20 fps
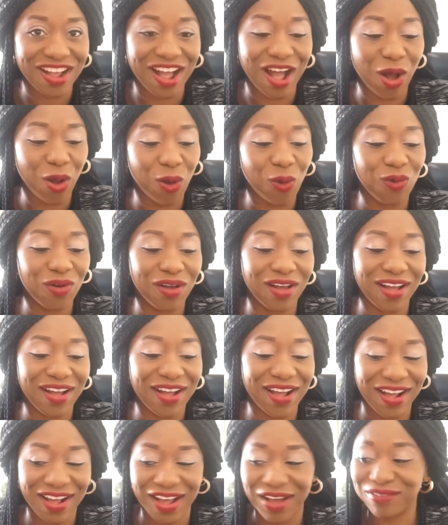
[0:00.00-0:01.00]
I'll
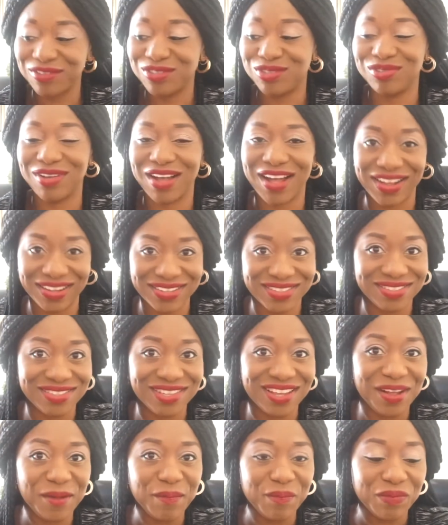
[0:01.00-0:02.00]
have to ask